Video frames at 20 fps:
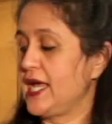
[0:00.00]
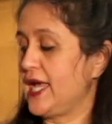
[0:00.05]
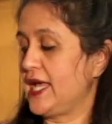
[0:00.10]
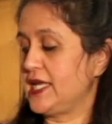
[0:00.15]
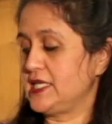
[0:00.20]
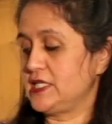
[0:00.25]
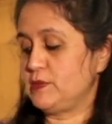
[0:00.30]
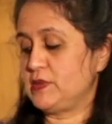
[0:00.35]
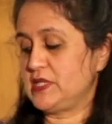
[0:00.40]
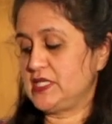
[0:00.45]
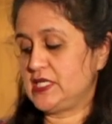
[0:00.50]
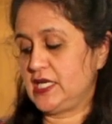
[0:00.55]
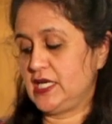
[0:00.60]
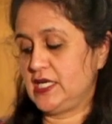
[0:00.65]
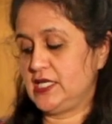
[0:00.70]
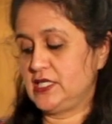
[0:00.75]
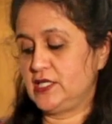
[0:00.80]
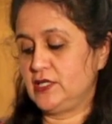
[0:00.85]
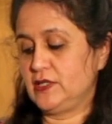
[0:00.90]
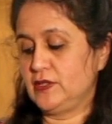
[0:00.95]
and a
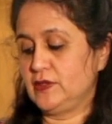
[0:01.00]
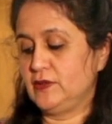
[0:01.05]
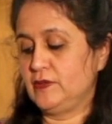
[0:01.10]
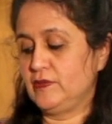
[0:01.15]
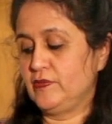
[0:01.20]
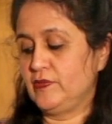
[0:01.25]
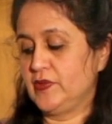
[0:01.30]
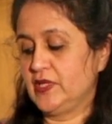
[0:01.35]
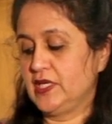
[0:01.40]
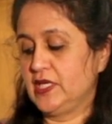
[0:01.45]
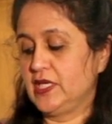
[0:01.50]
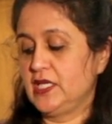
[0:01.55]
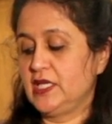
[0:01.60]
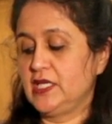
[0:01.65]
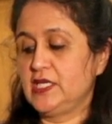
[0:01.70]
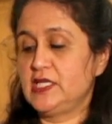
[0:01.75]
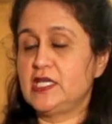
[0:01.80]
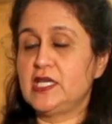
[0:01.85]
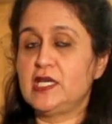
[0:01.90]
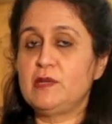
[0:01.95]
potato.
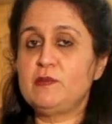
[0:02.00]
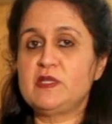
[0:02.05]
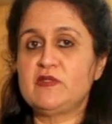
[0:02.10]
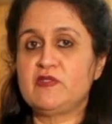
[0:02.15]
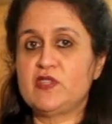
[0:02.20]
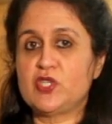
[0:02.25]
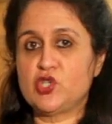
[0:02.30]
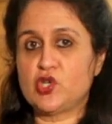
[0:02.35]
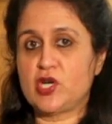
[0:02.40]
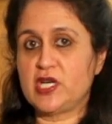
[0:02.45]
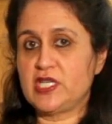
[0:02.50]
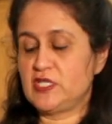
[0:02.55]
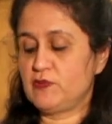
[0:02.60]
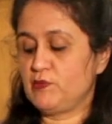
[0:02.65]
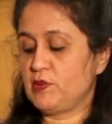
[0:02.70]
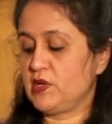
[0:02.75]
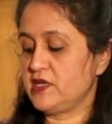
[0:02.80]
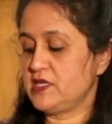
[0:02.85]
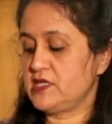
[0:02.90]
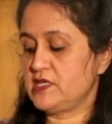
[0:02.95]
In terms of the dry
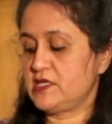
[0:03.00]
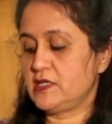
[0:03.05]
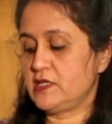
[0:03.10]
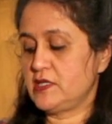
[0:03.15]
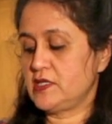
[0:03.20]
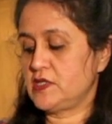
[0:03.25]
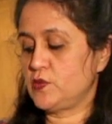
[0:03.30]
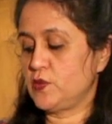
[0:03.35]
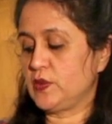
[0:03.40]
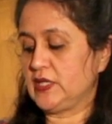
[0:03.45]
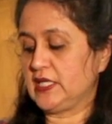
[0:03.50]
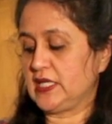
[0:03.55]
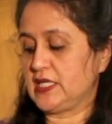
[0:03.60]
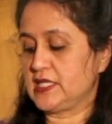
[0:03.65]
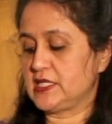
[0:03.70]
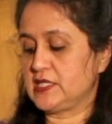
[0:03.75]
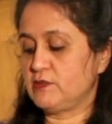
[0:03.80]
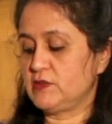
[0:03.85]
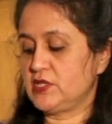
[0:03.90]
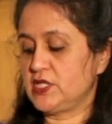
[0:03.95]
spices, we
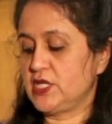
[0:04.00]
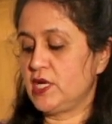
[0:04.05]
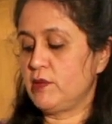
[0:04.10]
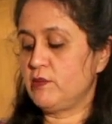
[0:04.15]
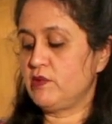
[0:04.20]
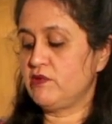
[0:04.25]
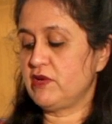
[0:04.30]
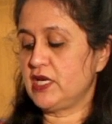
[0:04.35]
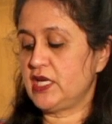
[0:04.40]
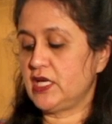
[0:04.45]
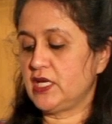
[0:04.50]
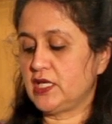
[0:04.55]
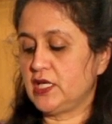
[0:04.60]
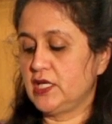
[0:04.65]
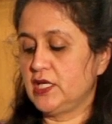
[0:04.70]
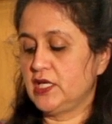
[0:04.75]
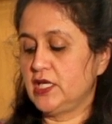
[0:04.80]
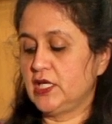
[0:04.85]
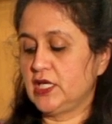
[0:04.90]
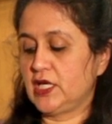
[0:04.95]
need some turmeric,
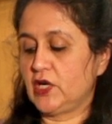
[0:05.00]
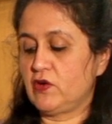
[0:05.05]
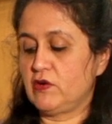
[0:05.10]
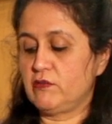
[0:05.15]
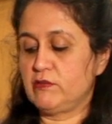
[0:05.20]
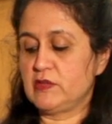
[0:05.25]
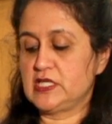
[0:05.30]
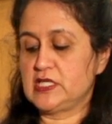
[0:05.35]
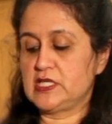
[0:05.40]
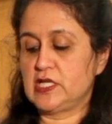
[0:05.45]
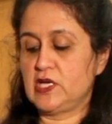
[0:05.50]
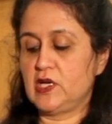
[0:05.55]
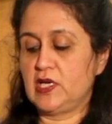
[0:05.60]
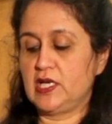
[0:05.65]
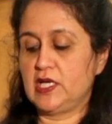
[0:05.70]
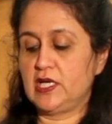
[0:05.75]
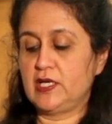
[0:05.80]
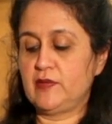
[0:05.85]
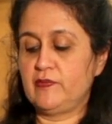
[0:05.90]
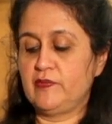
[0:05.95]
garam
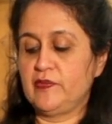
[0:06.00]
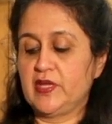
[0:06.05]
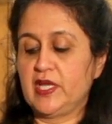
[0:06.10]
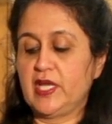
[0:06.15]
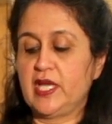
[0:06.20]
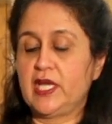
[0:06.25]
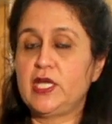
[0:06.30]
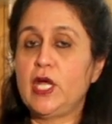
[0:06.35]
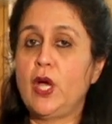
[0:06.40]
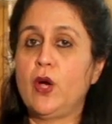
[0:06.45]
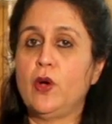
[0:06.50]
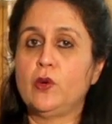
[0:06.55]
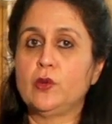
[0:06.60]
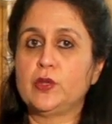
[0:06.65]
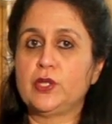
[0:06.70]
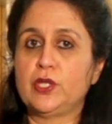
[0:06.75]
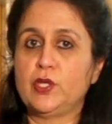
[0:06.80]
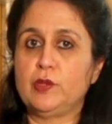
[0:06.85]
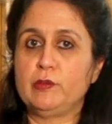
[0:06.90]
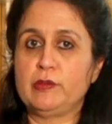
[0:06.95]
masala, and whole
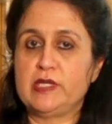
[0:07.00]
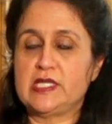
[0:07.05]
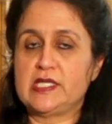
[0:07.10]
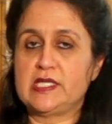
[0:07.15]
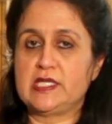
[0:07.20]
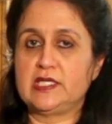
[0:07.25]
cumin